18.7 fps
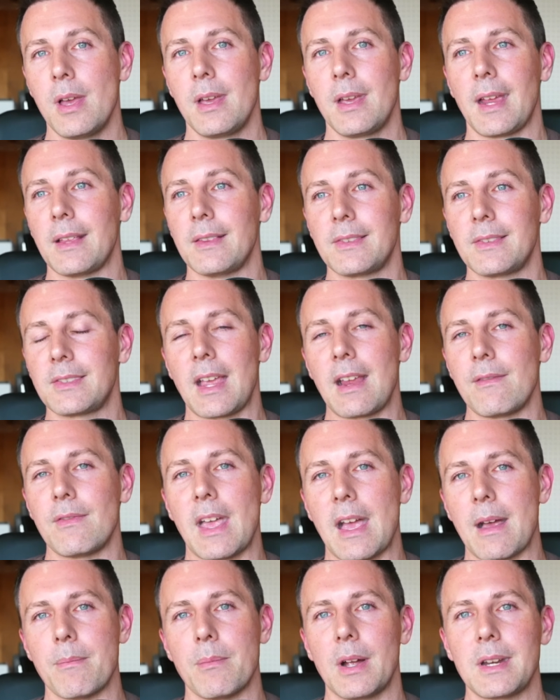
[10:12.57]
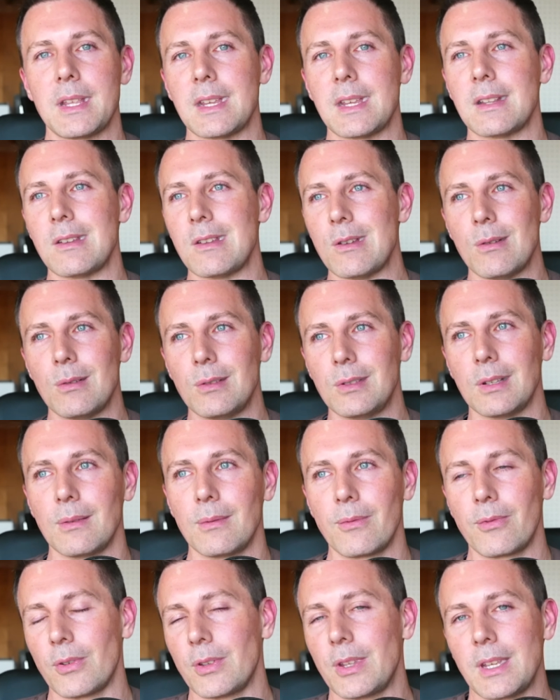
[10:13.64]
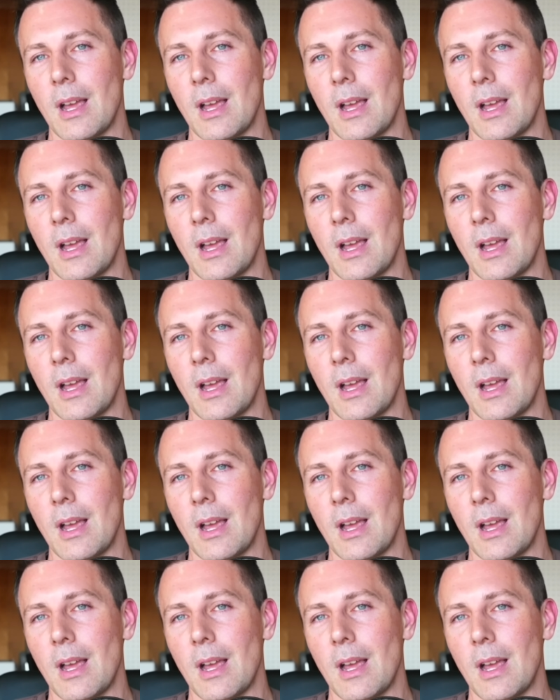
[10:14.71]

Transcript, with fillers: and save that money and use it for the